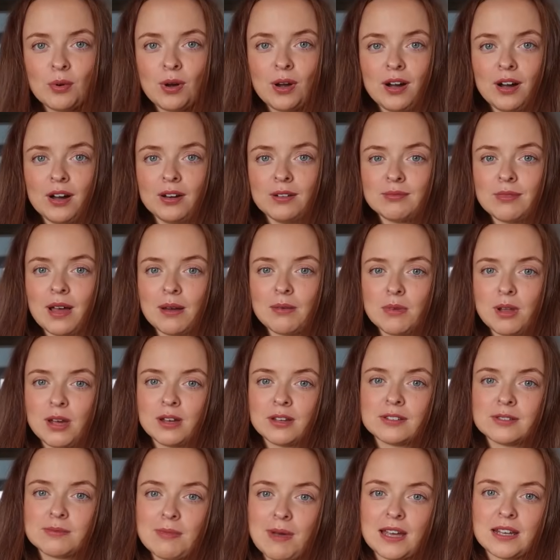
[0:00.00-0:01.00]
know what, I'm
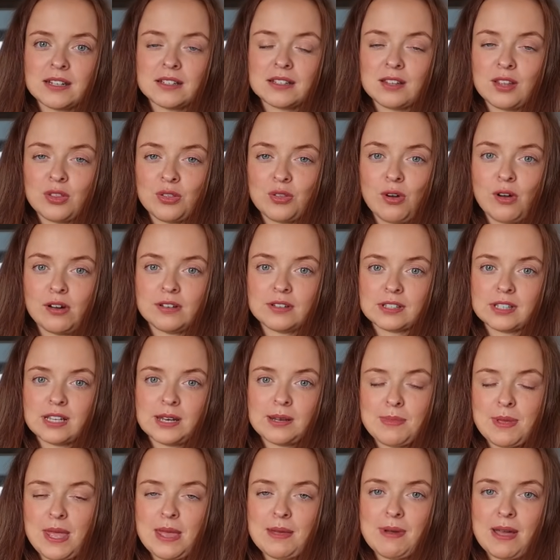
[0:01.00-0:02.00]
not as mad as I thought I was
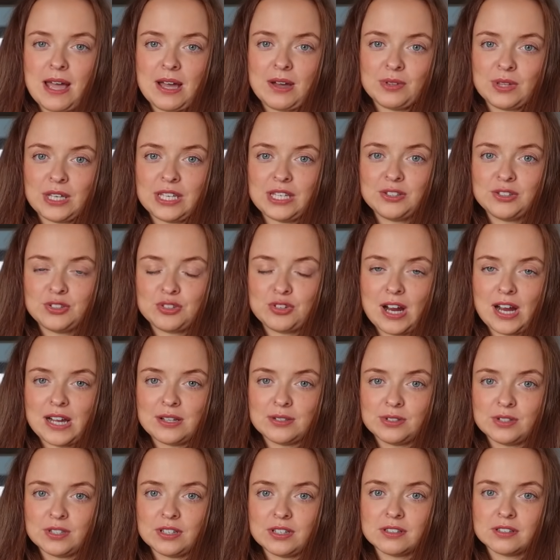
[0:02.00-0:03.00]
going to be about these
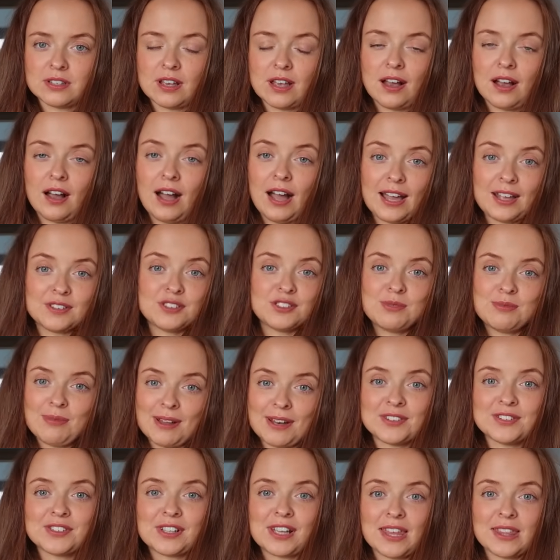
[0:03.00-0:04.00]
trousers. I actually
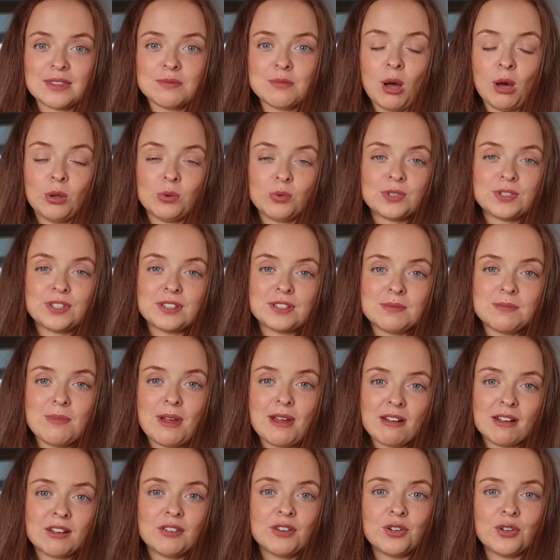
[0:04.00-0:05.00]
managed to get them on, which is a
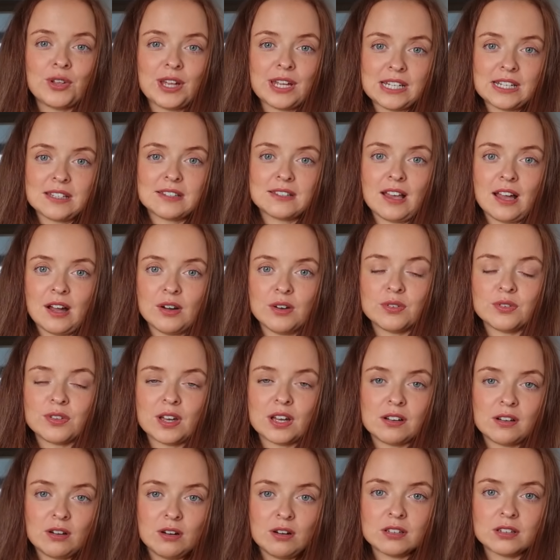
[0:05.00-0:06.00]
miracle in itself,
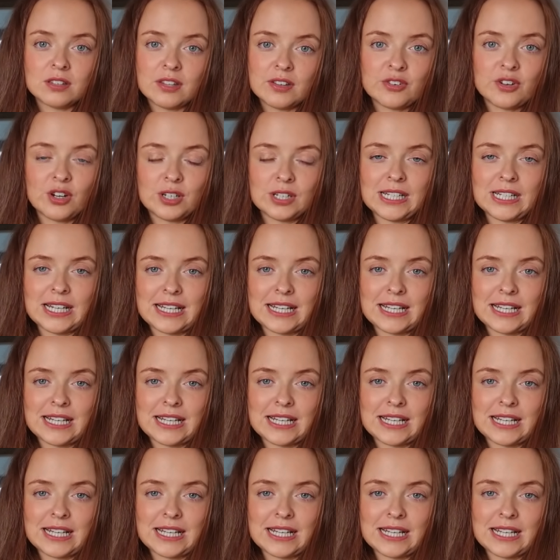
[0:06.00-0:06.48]
thank God. They've got an